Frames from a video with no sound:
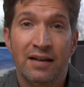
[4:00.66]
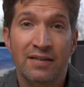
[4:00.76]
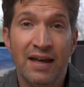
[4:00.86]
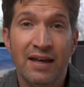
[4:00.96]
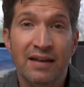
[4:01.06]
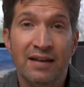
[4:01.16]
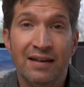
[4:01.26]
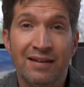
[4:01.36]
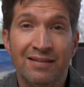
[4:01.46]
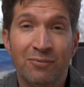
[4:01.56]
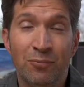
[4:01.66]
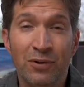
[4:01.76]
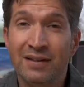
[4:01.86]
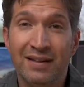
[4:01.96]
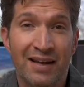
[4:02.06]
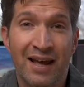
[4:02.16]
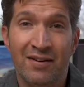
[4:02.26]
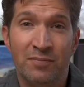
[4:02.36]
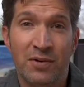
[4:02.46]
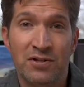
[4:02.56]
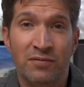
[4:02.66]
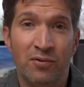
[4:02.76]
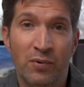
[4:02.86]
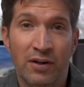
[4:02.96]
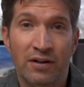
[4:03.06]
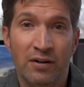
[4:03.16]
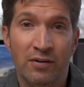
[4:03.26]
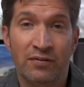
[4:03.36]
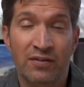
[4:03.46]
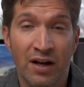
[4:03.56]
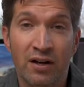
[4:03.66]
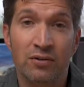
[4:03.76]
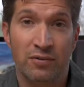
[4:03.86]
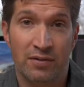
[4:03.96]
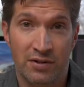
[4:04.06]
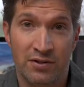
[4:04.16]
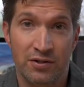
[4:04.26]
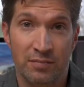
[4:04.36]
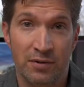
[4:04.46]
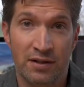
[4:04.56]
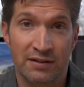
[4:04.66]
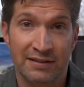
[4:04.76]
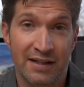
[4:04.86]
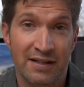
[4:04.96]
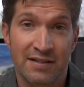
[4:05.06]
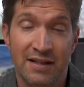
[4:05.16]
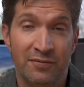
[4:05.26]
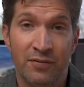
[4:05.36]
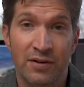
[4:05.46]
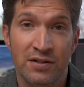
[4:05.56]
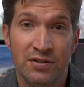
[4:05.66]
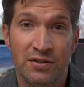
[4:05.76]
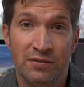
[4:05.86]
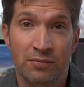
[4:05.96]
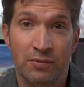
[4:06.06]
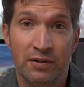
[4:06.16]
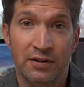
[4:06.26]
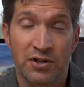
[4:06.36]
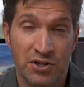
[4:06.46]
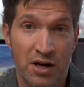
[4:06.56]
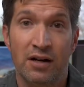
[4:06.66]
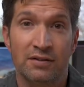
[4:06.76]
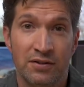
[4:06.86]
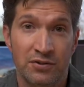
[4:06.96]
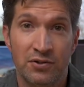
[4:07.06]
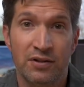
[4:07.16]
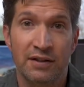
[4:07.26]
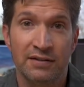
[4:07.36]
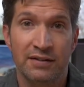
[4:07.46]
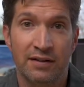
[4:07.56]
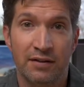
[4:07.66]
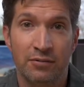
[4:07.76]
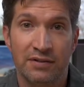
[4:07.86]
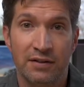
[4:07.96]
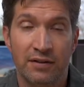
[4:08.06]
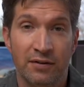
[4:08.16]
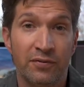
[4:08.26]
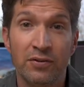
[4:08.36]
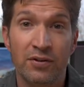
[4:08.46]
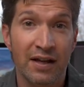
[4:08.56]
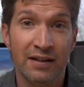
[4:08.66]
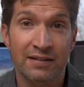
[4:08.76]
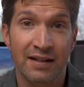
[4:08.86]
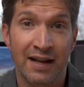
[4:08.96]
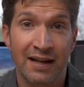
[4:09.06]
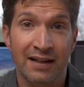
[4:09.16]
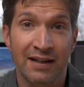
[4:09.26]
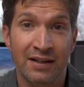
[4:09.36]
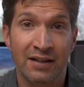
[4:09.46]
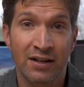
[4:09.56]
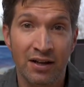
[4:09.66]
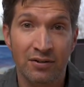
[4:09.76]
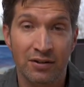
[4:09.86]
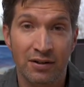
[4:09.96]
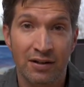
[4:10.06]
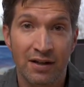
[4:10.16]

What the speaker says: they really didn't have much of a window of color this year, because I guess that freeze just really shocked the trees, and there was only a few days that had any color.